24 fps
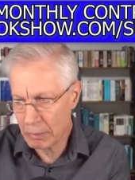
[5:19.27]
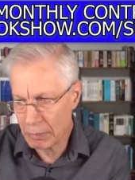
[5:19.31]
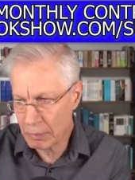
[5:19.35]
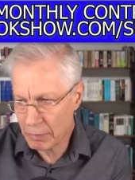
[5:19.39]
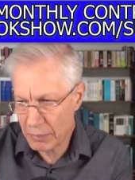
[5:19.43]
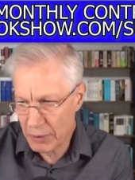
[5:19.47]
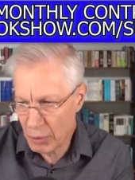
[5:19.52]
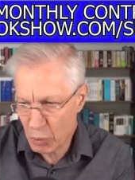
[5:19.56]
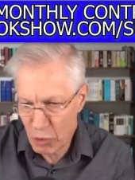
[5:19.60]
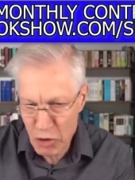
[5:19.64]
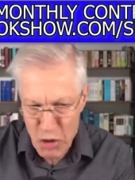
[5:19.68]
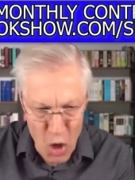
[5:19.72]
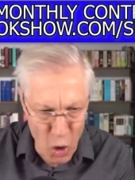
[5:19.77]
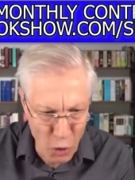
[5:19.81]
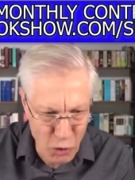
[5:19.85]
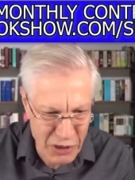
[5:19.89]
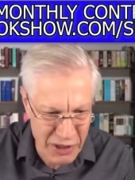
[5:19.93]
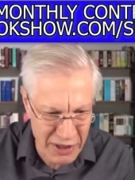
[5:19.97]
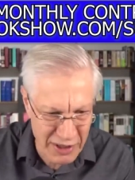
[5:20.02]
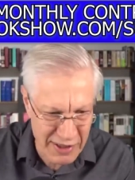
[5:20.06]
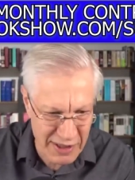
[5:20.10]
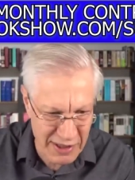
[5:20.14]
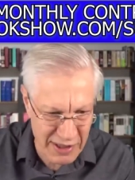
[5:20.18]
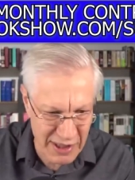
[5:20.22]
there were no
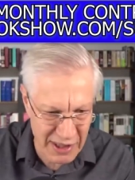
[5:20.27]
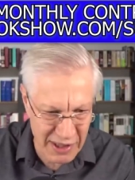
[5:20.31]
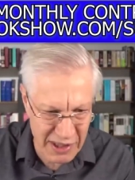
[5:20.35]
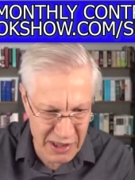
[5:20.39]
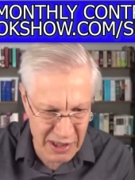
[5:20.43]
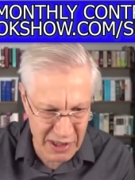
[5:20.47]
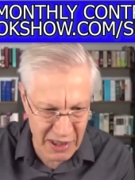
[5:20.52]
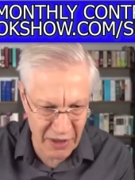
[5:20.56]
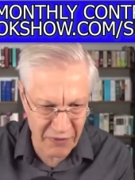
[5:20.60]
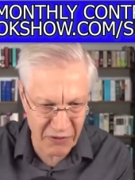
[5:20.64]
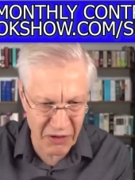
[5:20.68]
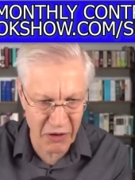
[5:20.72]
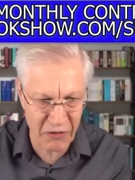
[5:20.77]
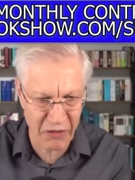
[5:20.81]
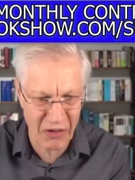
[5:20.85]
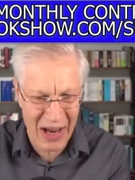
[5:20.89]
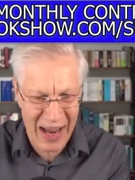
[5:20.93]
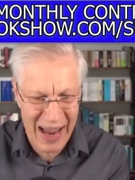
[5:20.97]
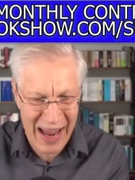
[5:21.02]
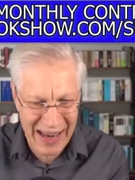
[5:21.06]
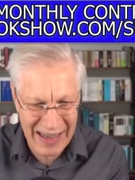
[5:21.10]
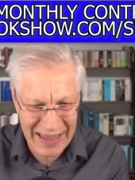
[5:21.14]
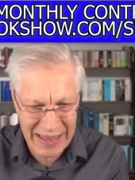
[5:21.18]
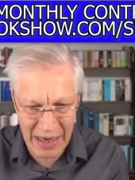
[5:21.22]
statistics significant for
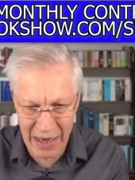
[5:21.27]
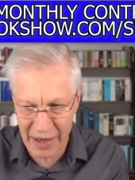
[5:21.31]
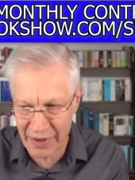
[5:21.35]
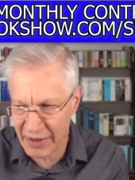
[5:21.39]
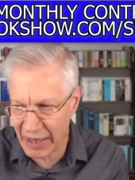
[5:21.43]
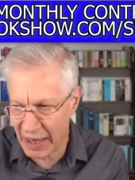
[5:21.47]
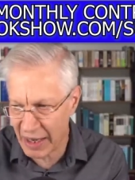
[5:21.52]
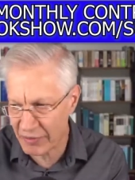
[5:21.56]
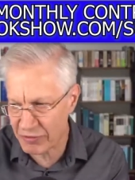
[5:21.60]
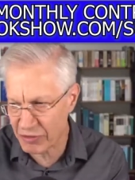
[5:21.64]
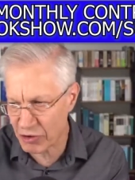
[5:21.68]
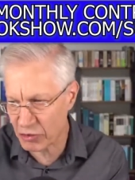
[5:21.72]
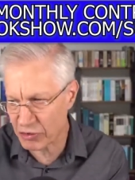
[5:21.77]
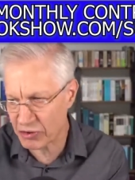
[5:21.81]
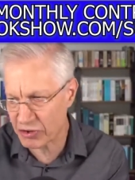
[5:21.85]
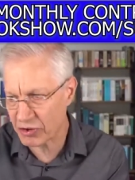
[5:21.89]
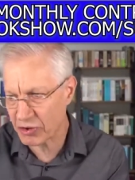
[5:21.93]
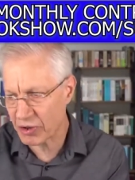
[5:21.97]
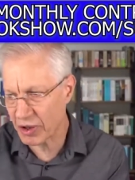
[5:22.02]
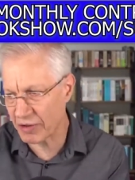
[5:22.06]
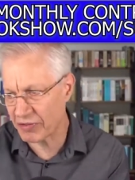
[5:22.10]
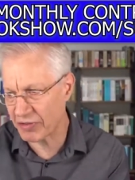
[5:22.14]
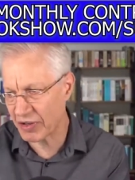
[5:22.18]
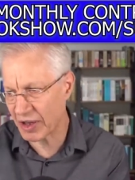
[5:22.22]
any other adverse
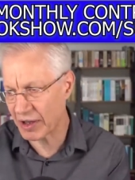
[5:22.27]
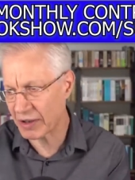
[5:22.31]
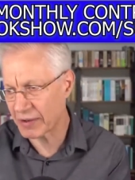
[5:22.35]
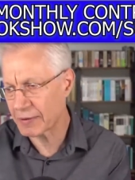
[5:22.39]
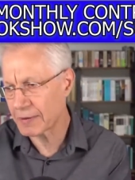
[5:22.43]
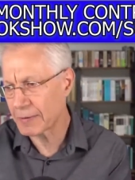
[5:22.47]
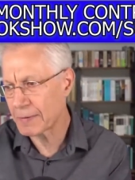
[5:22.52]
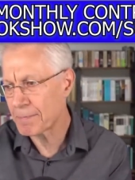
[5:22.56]
event,